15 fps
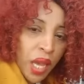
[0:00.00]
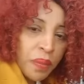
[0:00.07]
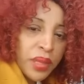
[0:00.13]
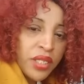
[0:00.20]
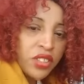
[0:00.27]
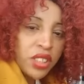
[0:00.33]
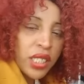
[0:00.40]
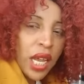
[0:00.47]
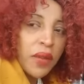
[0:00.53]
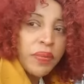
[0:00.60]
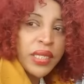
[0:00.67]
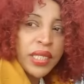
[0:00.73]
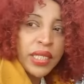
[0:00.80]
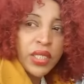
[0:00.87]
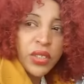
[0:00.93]
I've
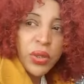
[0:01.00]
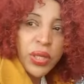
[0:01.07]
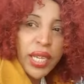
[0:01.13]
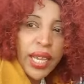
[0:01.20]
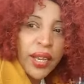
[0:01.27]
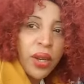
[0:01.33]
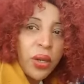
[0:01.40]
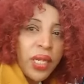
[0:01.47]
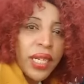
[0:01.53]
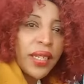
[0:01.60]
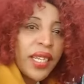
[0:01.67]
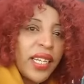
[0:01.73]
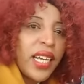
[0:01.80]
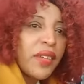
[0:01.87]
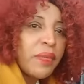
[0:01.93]
been in UK longer
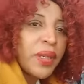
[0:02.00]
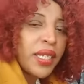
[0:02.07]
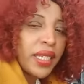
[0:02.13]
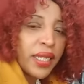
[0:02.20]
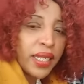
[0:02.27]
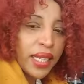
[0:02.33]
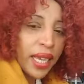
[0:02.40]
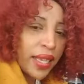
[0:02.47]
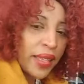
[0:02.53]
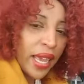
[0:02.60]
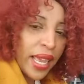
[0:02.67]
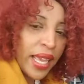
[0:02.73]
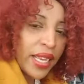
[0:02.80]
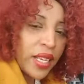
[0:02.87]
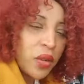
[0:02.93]
than I've been in Kenya
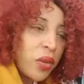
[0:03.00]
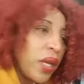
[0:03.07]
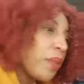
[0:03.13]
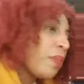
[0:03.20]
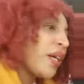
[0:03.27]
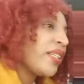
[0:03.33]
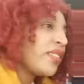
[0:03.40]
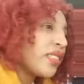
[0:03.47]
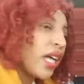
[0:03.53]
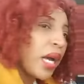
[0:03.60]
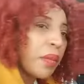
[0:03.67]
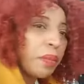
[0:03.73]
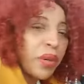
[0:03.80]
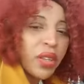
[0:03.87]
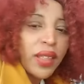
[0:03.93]
anyway,
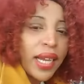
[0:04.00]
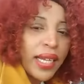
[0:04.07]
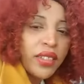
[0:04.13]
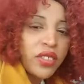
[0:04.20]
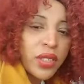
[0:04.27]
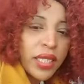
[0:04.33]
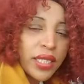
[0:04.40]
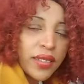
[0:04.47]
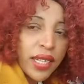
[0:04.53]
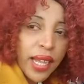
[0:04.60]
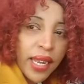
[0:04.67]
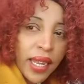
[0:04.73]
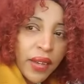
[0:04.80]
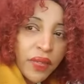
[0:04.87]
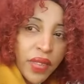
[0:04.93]
but both countries, I
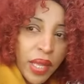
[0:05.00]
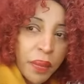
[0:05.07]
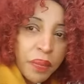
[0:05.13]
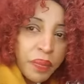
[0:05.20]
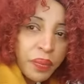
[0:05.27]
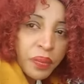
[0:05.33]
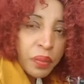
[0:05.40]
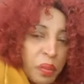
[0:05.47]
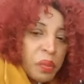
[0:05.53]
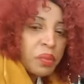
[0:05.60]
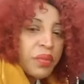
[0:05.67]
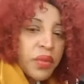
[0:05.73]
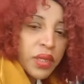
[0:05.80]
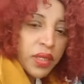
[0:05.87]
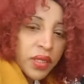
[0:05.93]
love them.
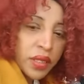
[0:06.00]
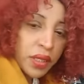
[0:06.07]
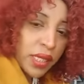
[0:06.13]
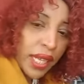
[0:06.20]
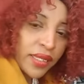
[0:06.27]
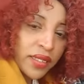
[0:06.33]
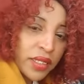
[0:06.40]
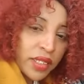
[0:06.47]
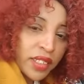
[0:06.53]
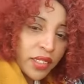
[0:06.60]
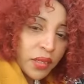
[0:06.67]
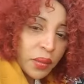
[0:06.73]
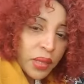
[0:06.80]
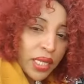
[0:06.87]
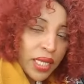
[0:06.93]
So that's
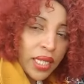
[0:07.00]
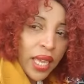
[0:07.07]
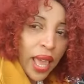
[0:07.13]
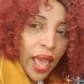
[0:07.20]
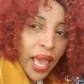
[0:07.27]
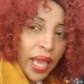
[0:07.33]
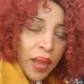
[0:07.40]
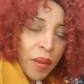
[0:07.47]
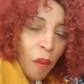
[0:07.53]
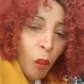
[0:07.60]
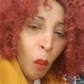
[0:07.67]
just me, yeah.